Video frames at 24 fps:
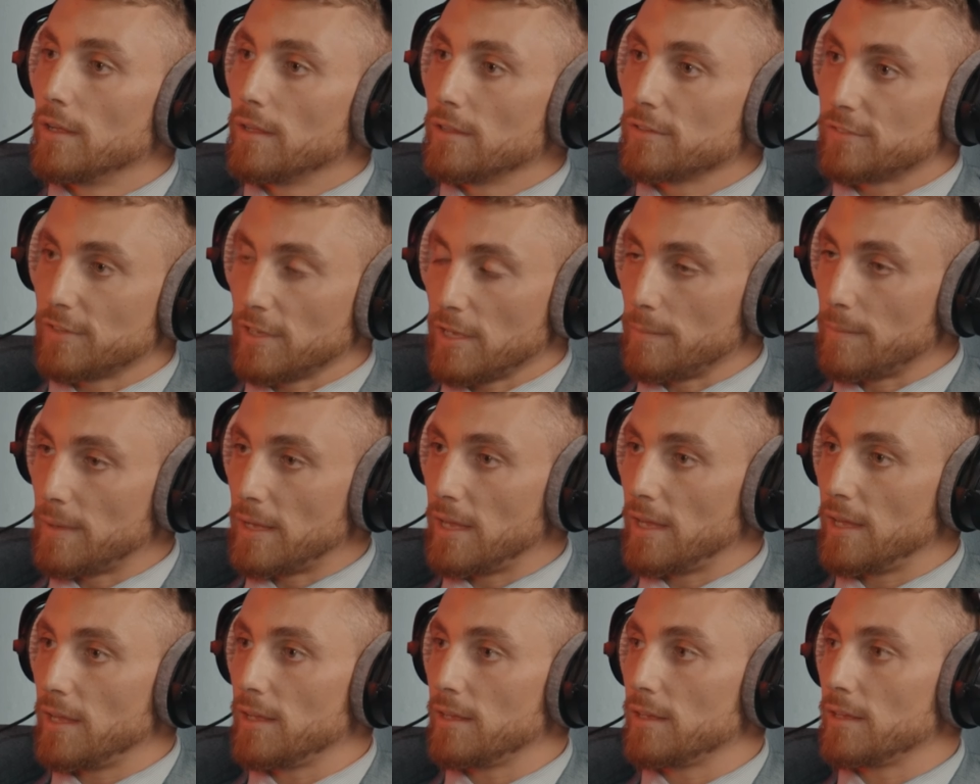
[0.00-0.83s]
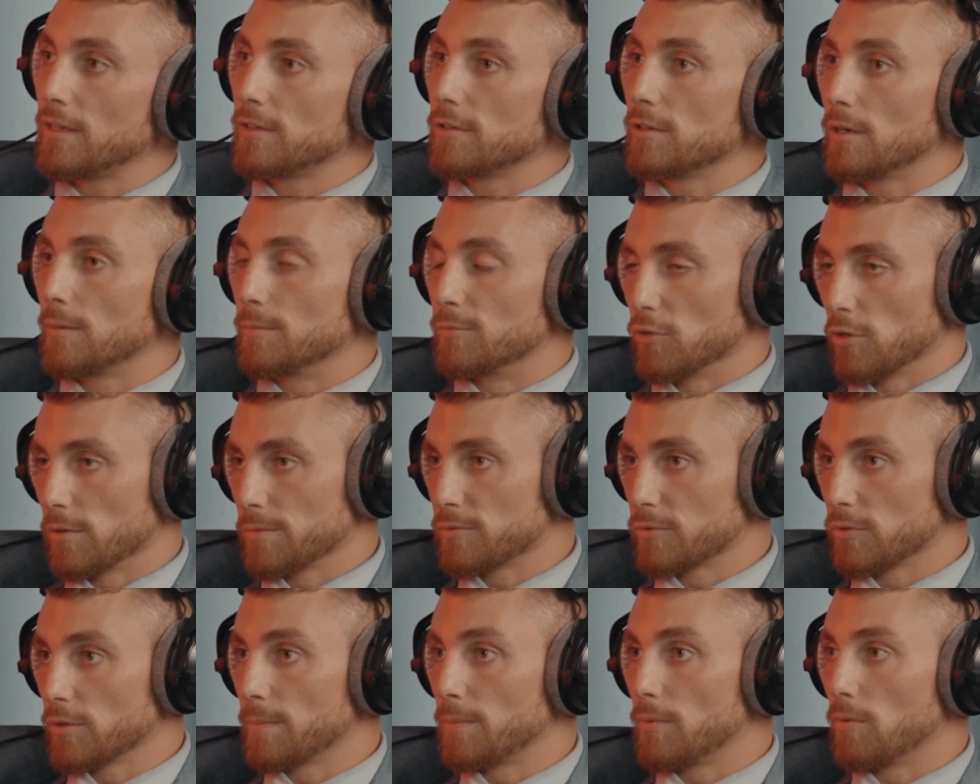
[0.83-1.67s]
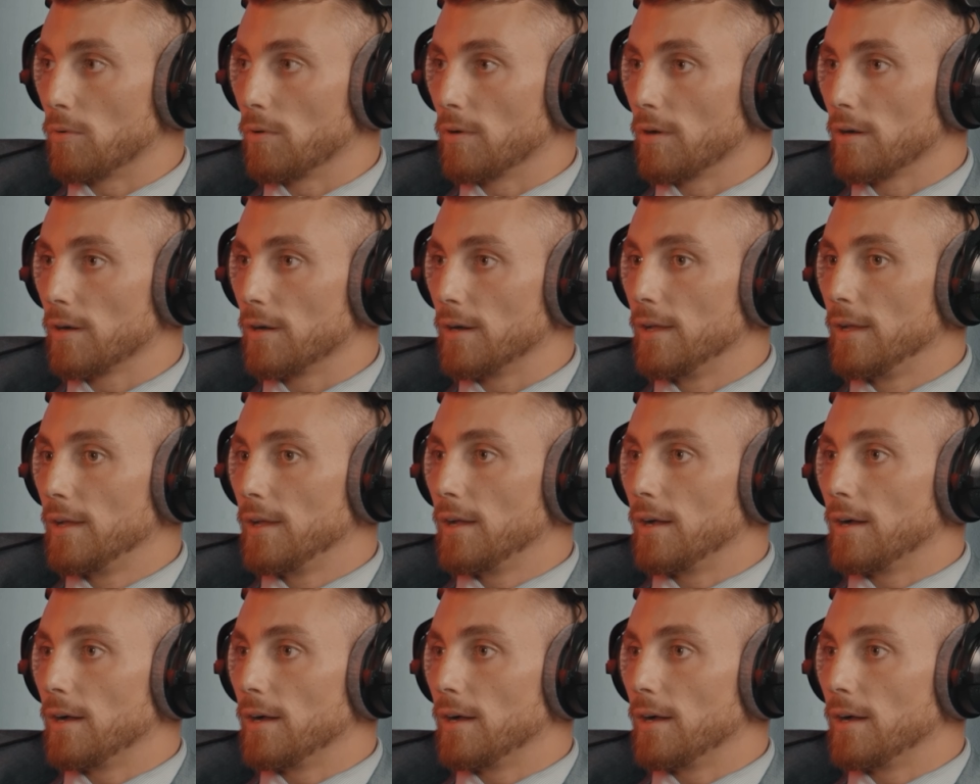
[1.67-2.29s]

CMA, absorption report,